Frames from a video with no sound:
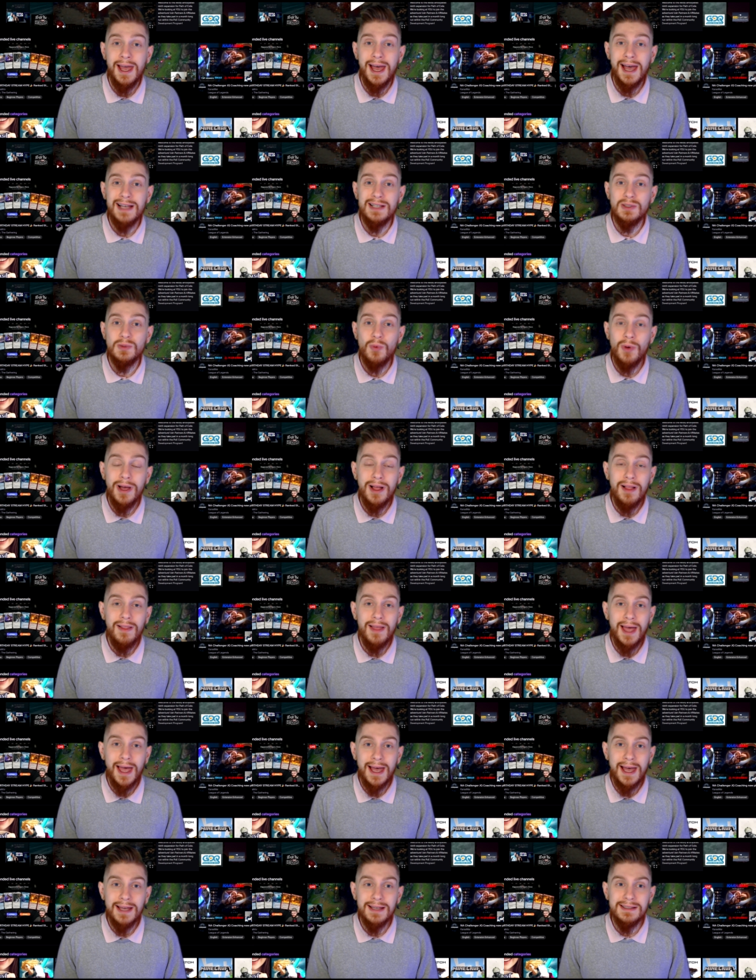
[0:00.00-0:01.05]
as well
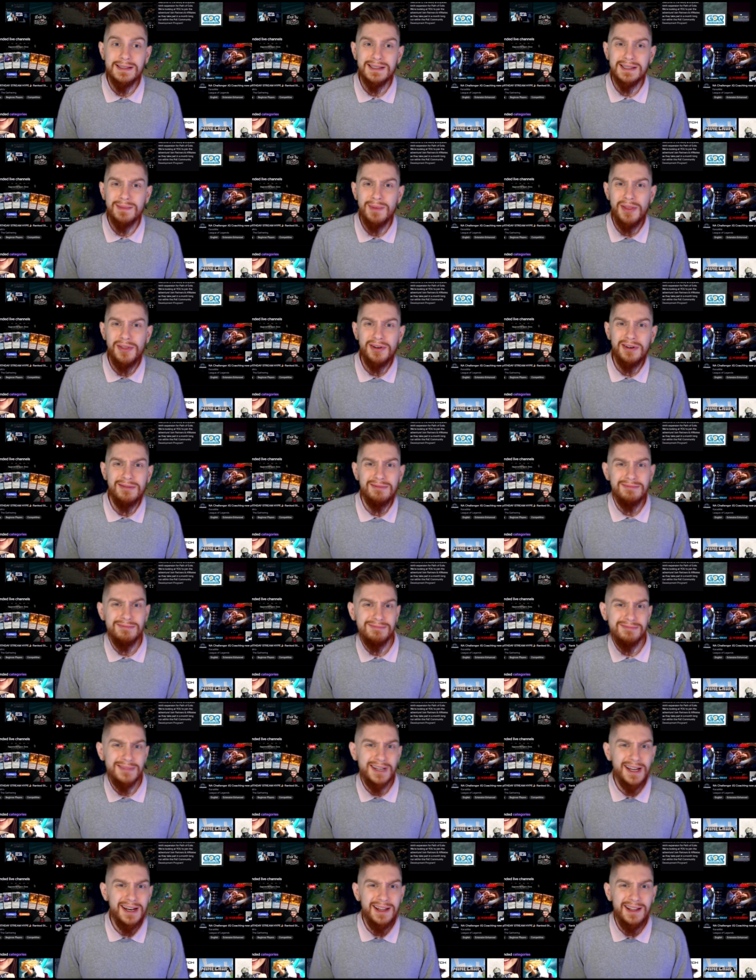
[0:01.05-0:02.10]
as some other
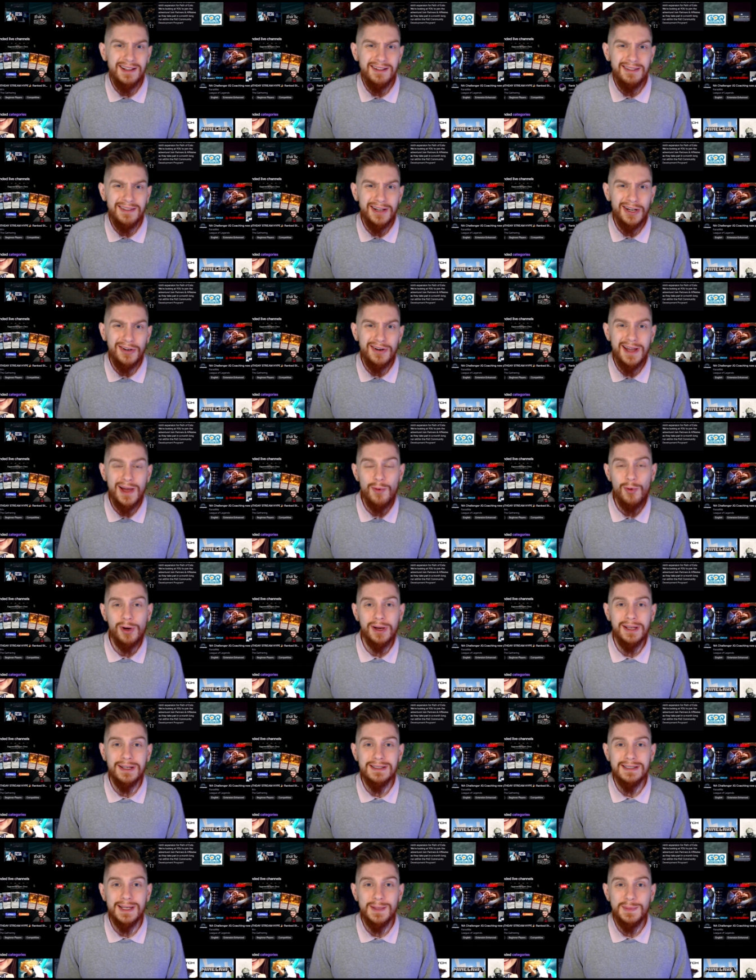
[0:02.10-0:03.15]
kind of little
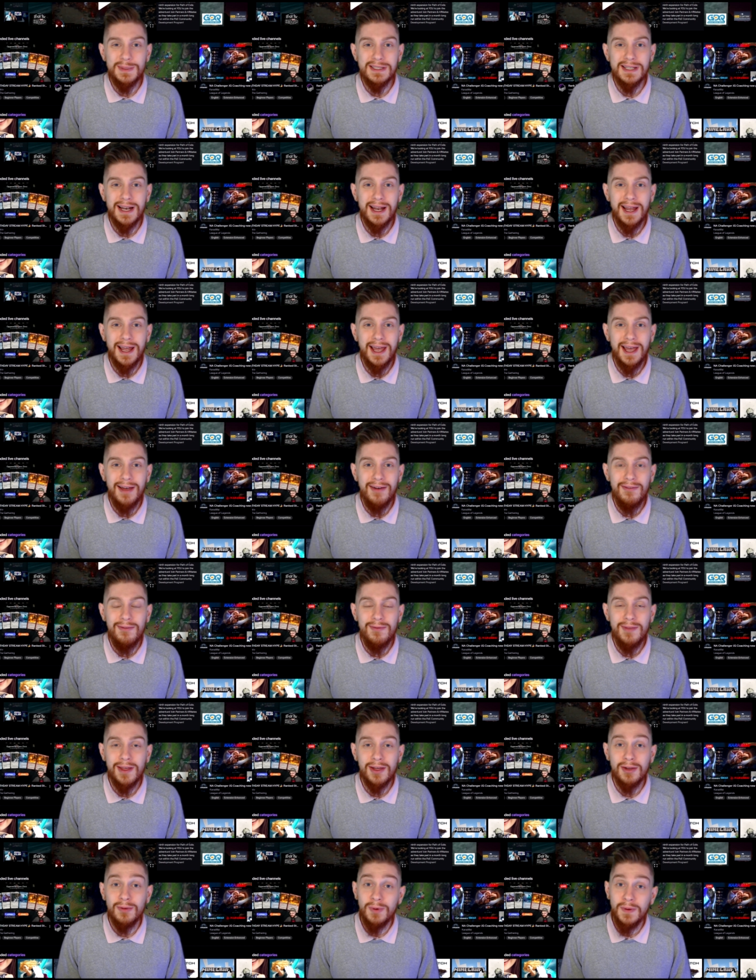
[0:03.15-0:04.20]
networking tips that I have
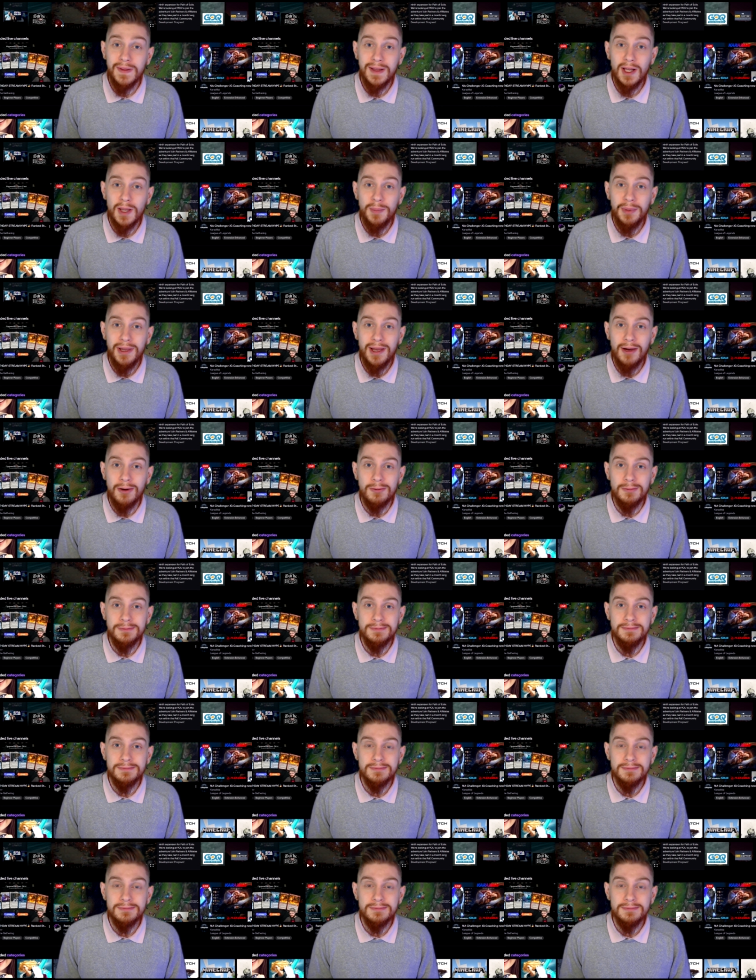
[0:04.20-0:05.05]
that could really help you out.